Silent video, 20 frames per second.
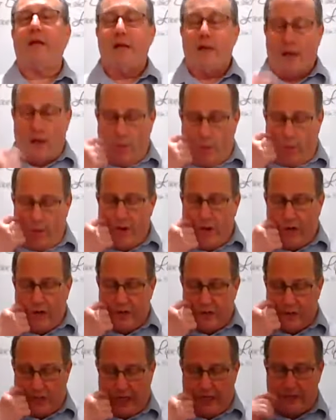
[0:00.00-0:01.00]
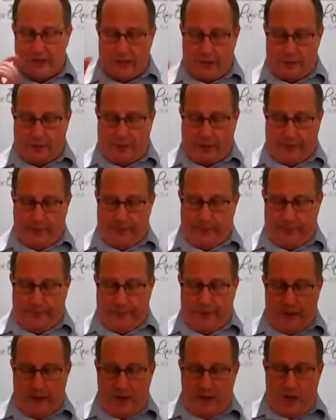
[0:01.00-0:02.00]
Now, I want you to understand something.
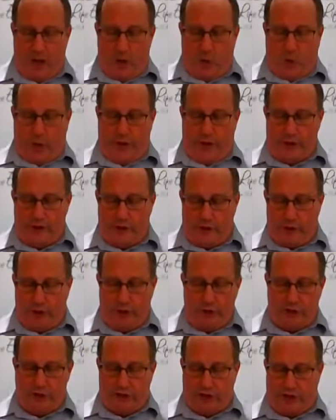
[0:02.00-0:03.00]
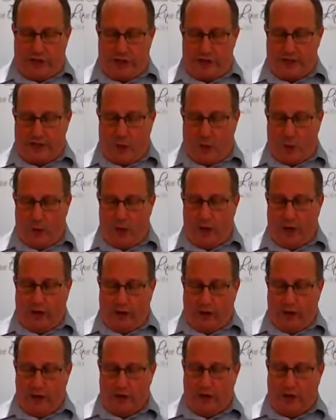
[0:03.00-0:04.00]
When Jude says that we are
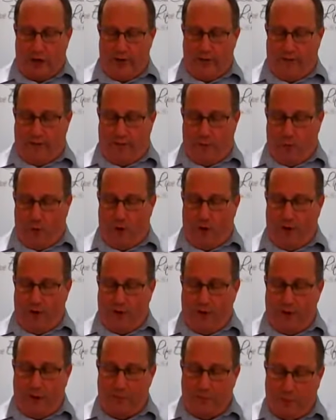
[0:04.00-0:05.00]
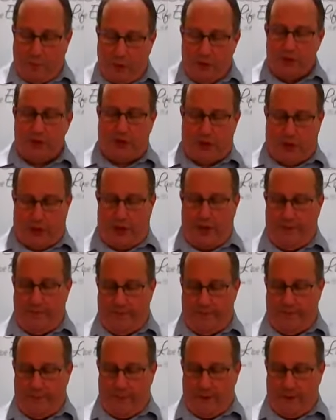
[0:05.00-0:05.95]
looking for the mercy